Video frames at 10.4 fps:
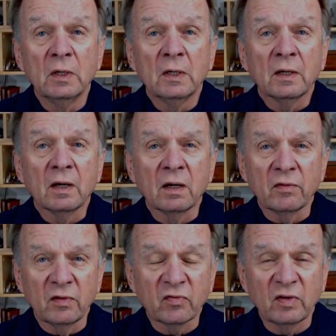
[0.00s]
uh,
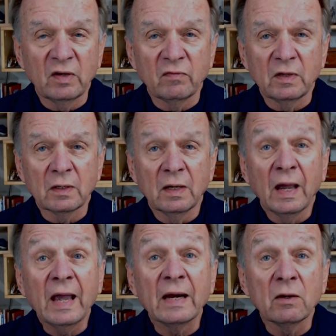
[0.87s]
this evening,
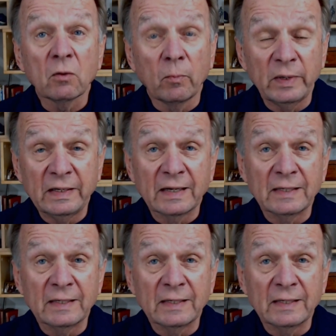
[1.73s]
and it'll be done.